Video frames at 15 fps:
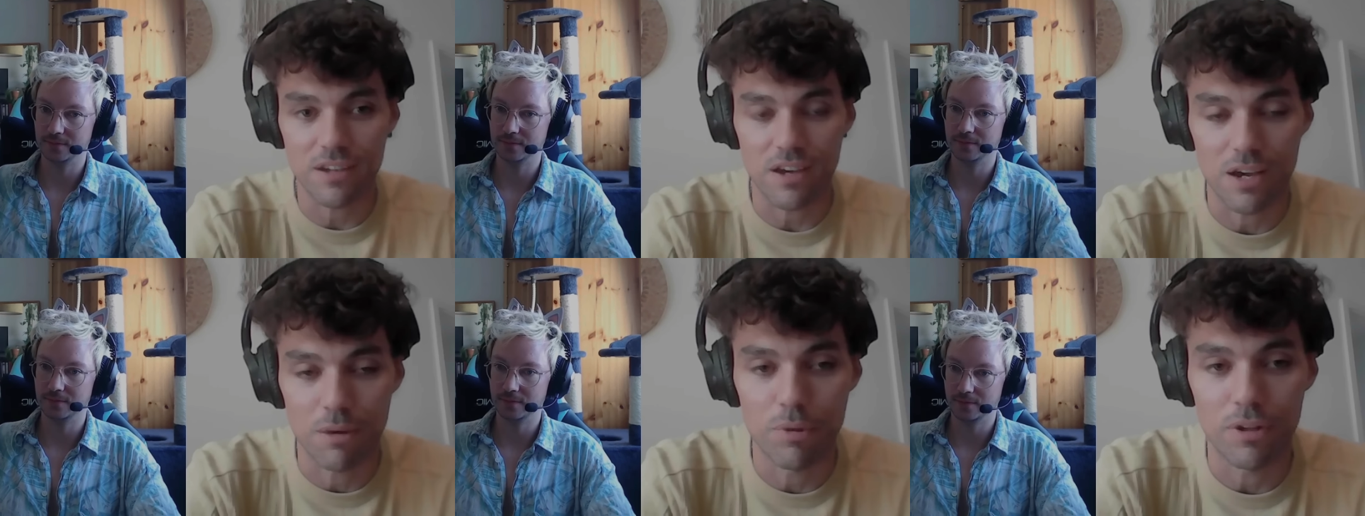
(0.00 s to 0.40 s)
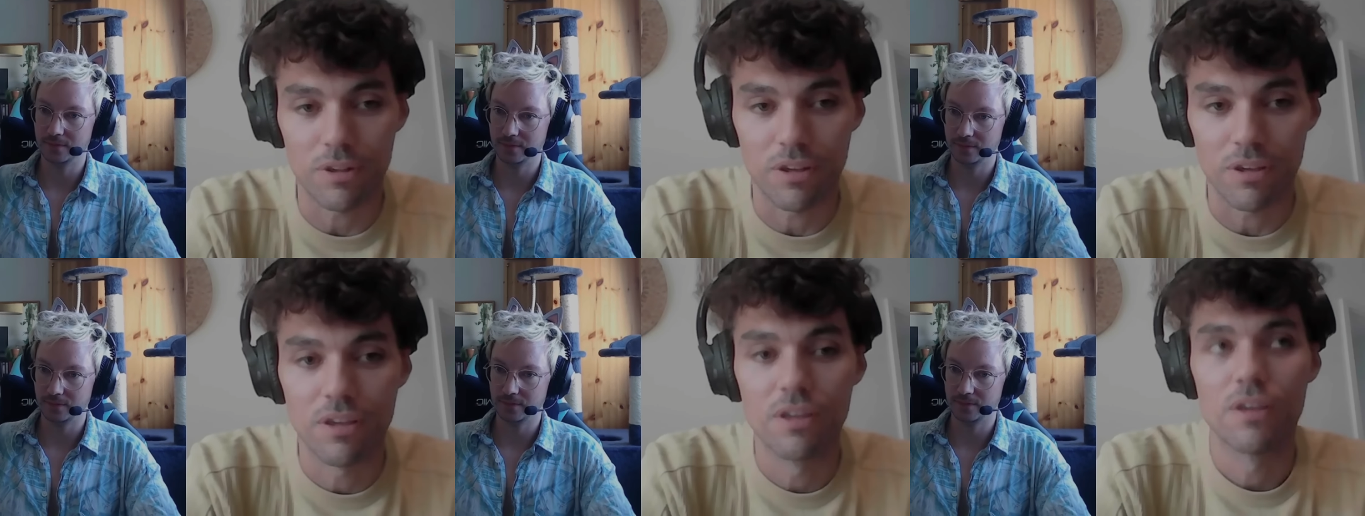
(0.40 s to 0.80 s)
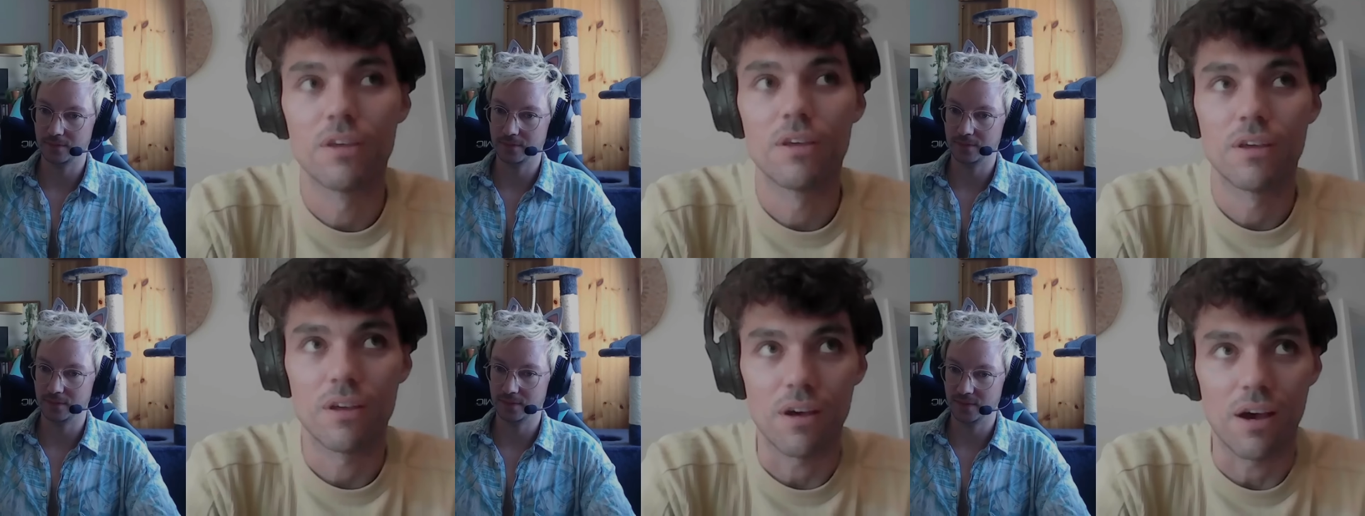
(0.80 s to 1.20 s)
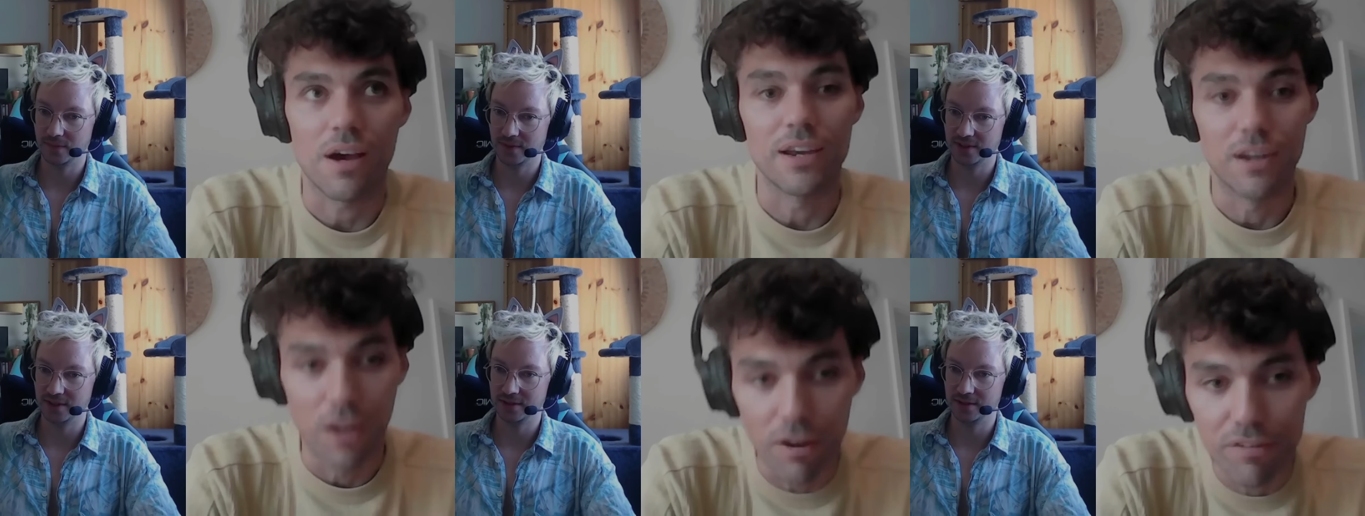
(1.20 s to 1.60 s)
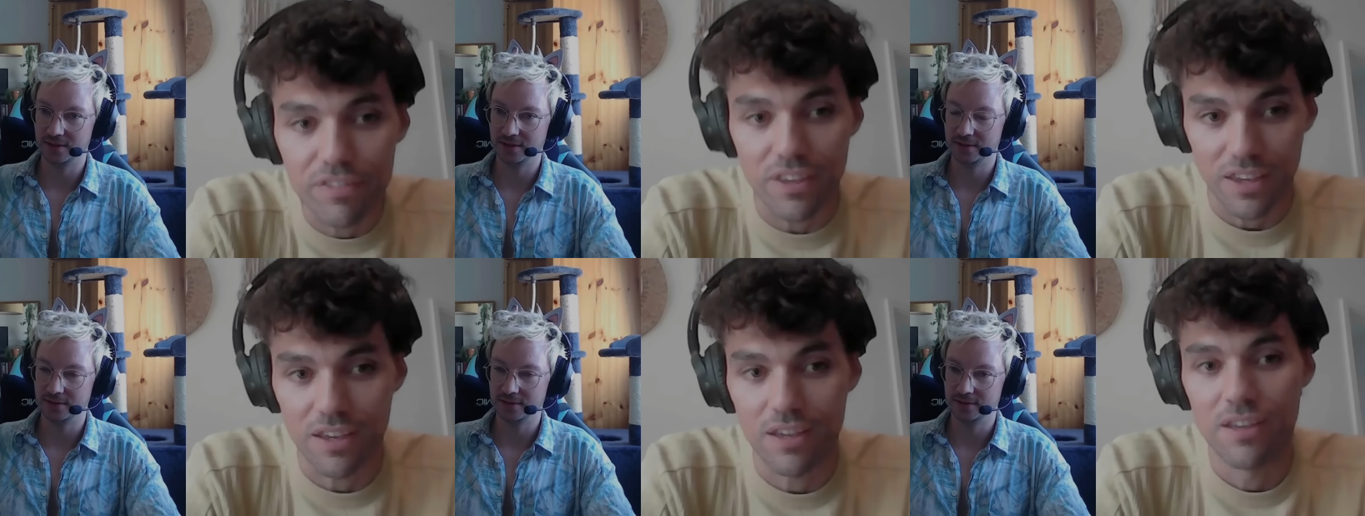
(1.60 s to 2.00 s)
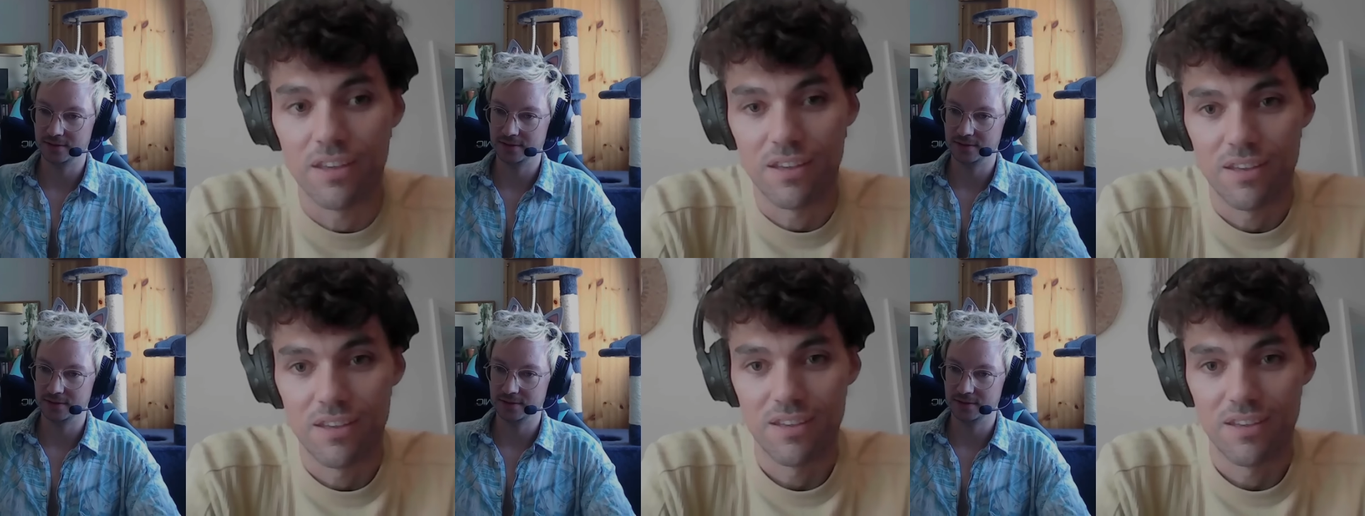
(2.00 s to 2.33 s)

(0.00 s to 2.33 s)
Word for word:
Speaker 1: I loved it. I loved it.